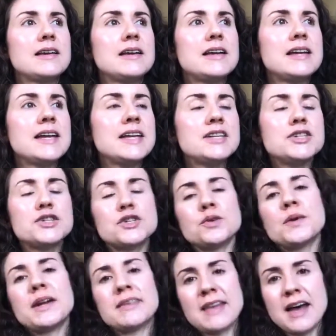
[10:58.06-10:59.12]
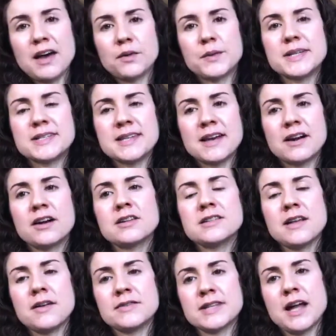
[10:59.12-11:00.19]
in doing that, we set
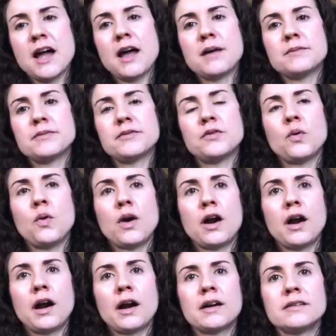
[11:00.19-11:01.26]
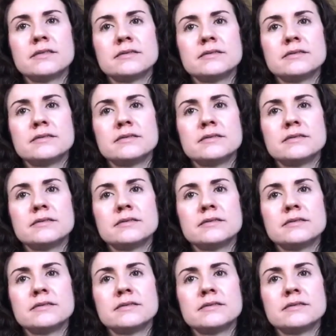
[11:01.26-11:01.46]
ourselves up for